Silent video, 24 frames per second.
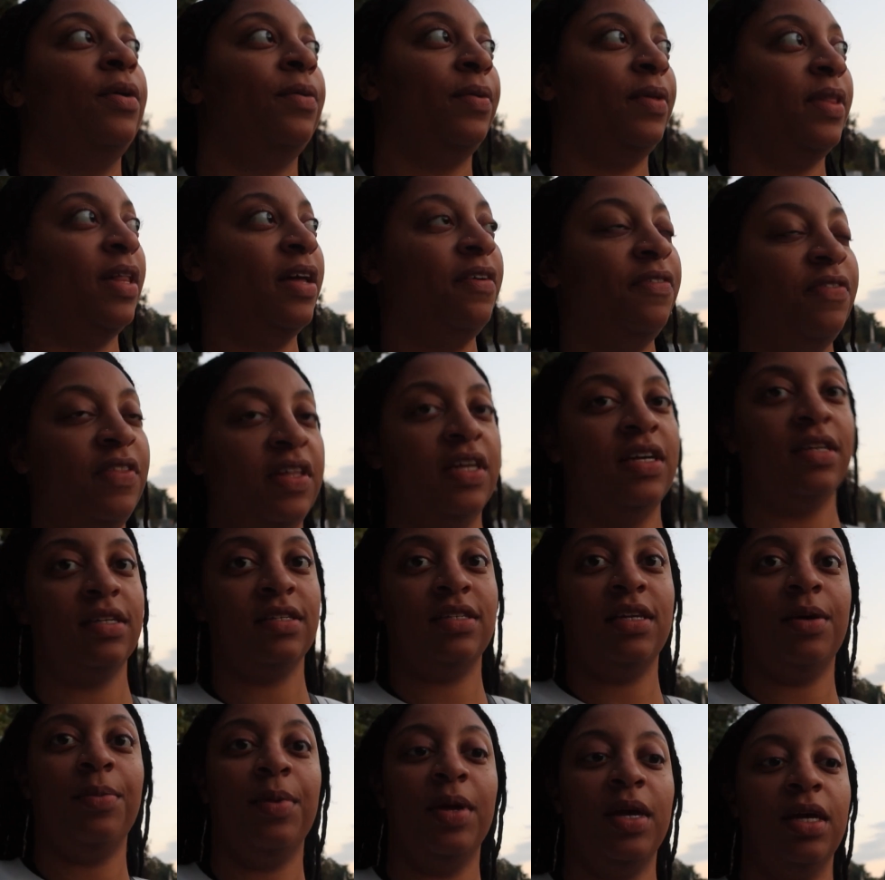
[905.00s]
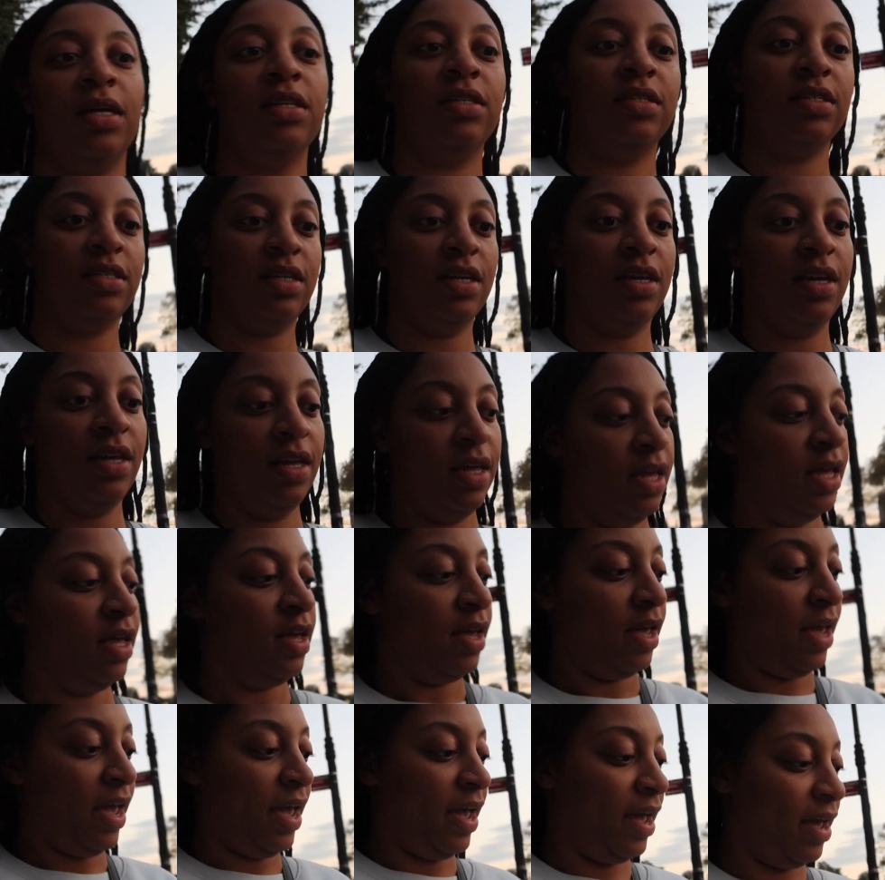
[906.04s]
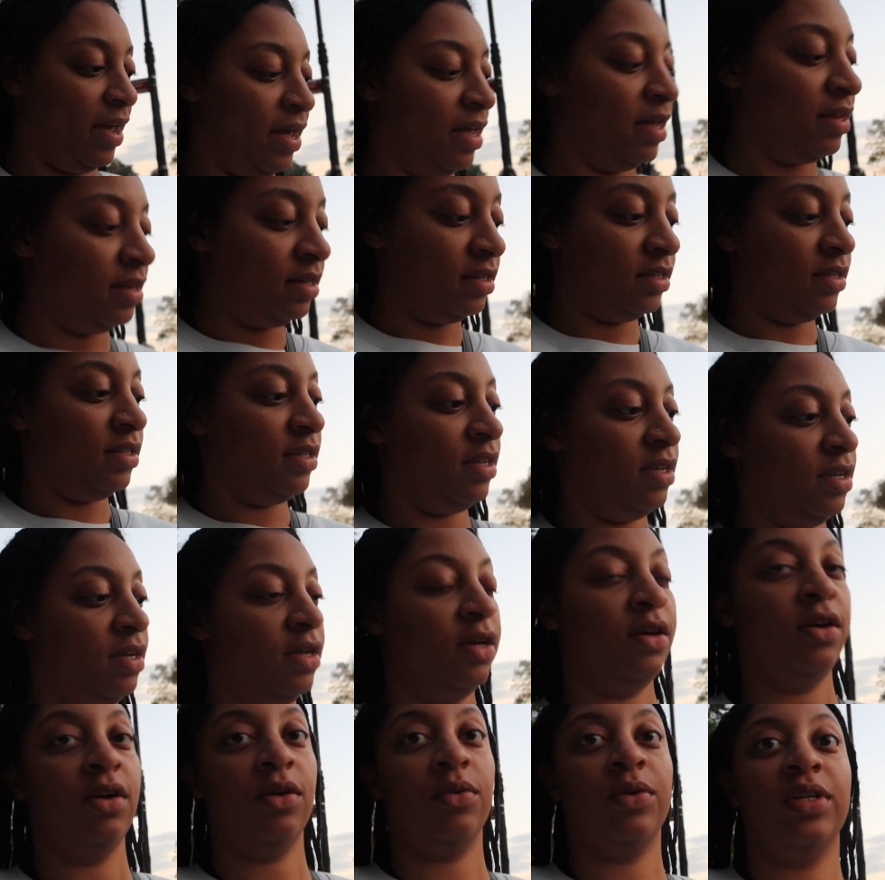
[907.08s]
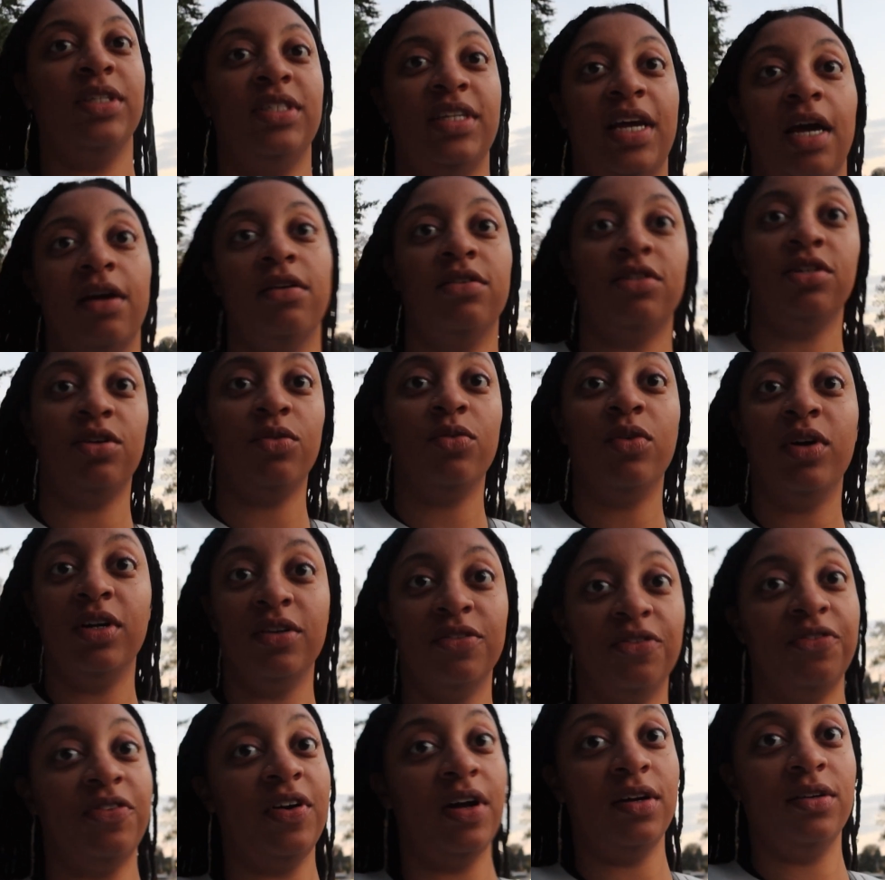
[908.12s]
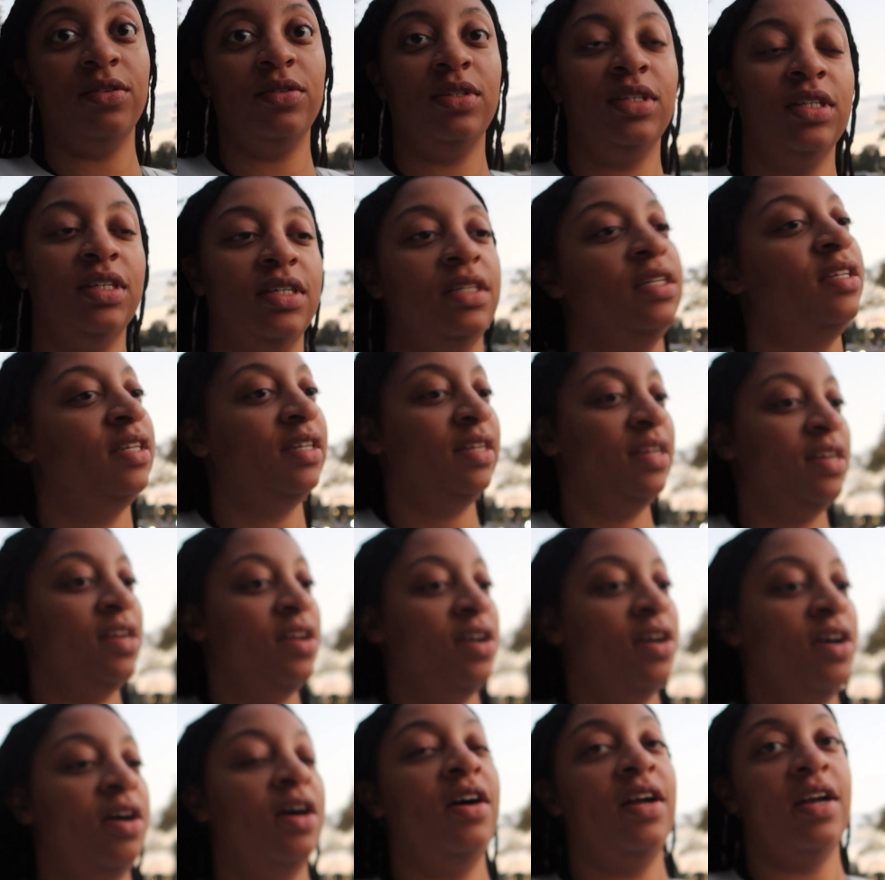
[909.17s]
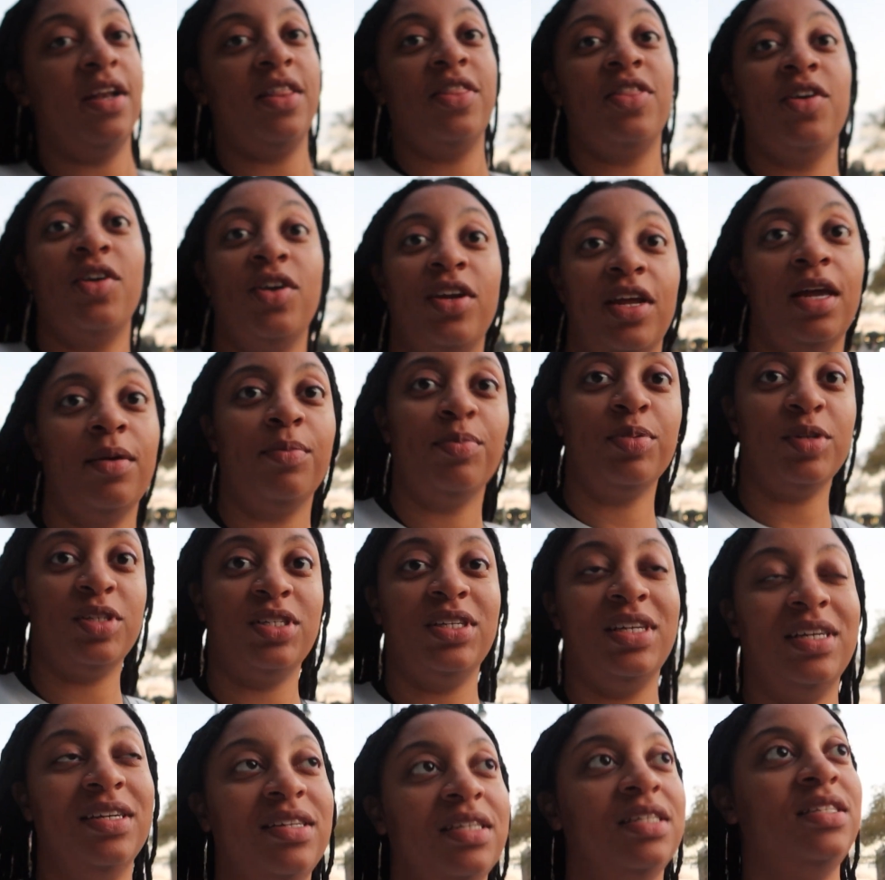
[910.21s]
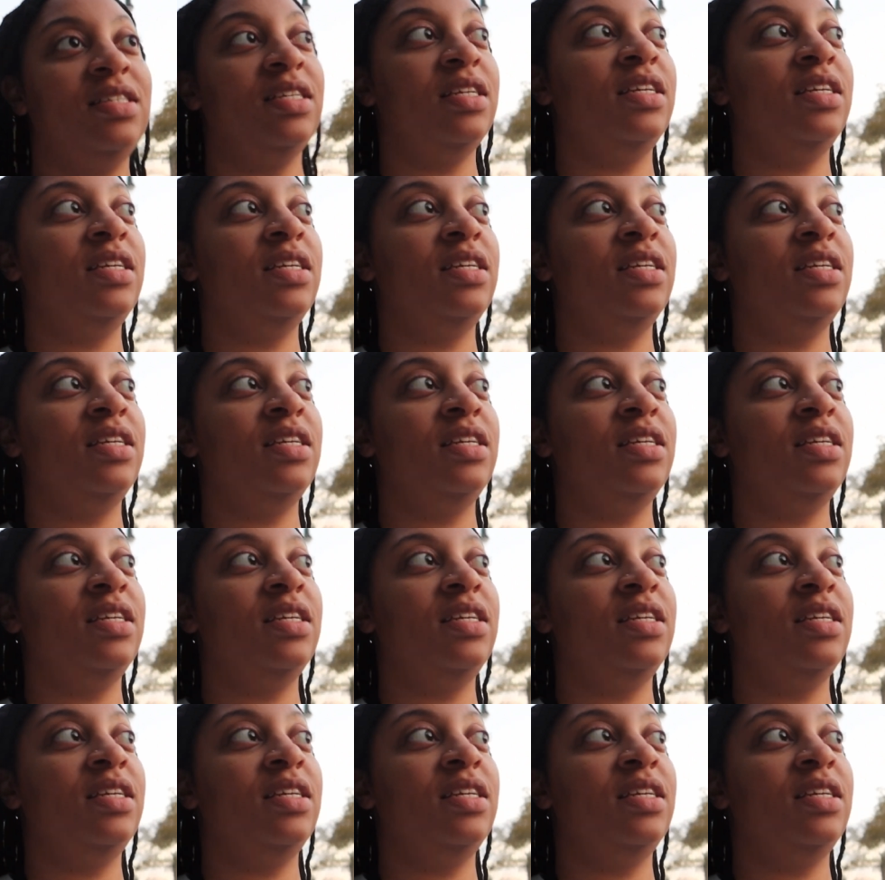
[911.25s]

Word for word: we left the exhibit and we're down to one phone on 38%